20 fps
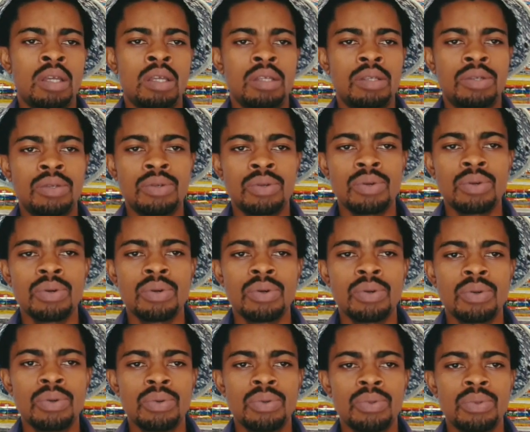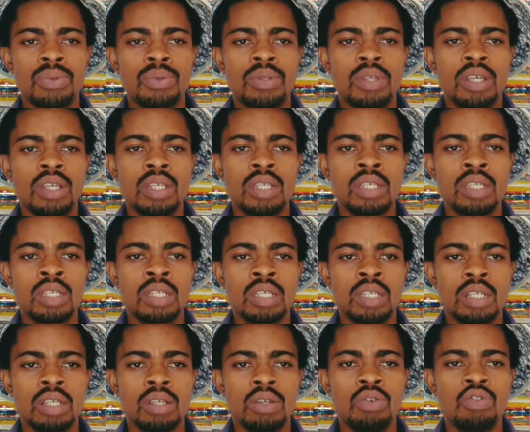So
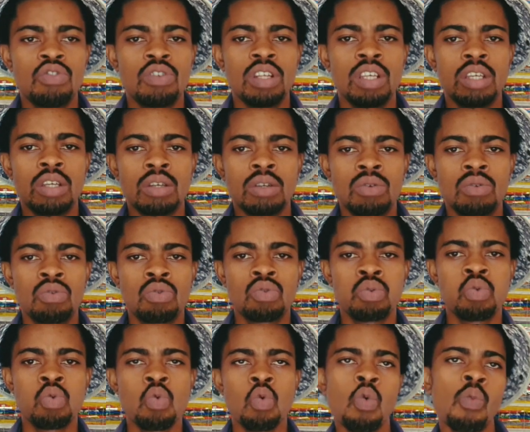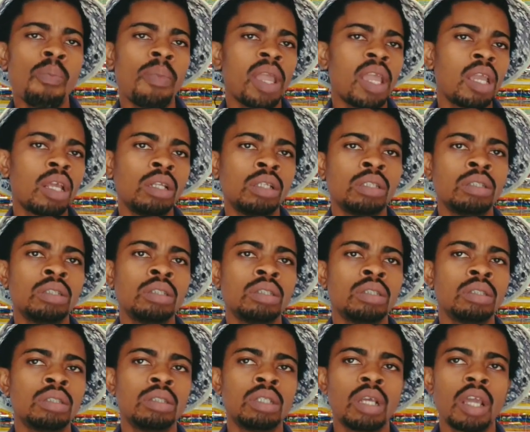there's usually two main
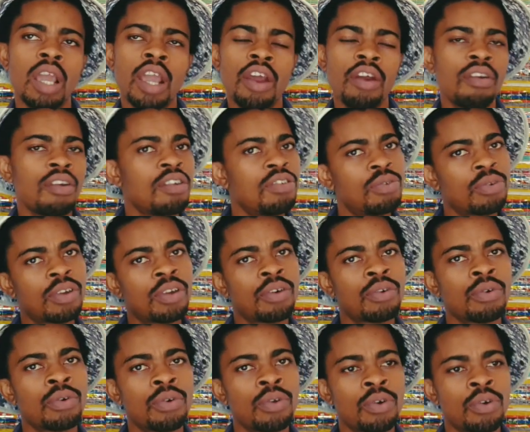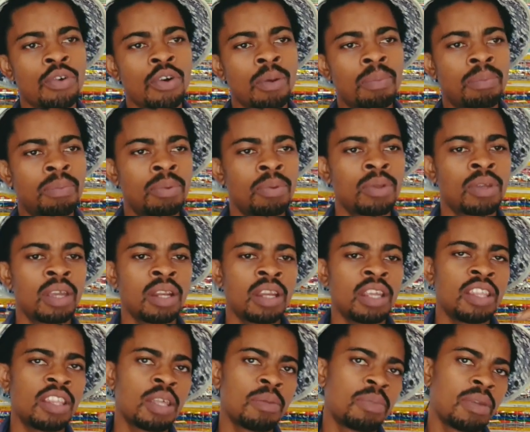areas you can grow your crop. You can
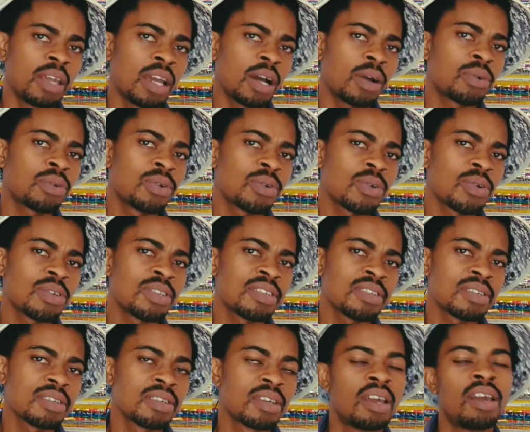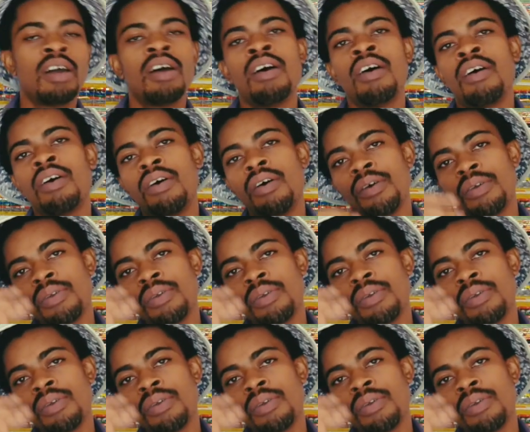either be outdoors or